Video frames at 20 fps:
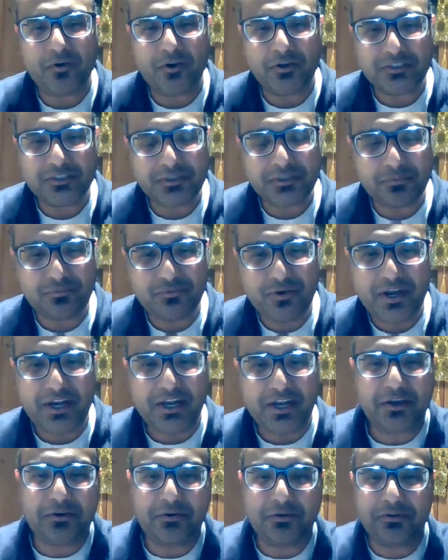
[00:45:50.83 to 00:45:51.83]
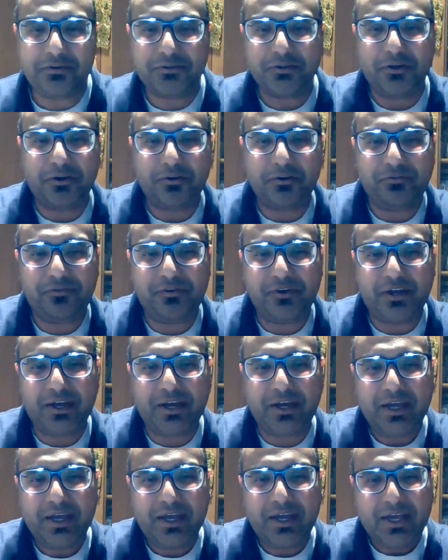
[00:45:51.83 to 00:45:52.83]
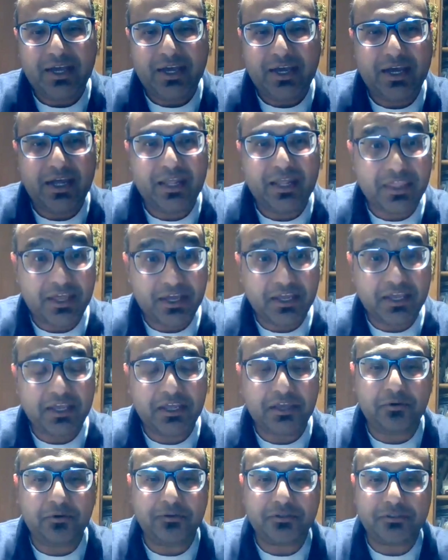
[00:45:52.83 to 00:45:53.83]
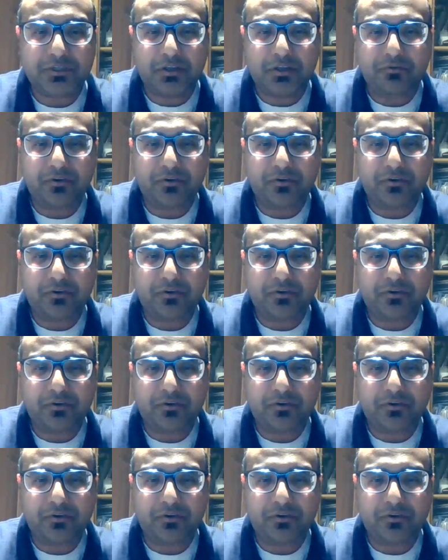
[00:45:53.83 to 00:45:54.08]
We've got some really good sort of thank yous.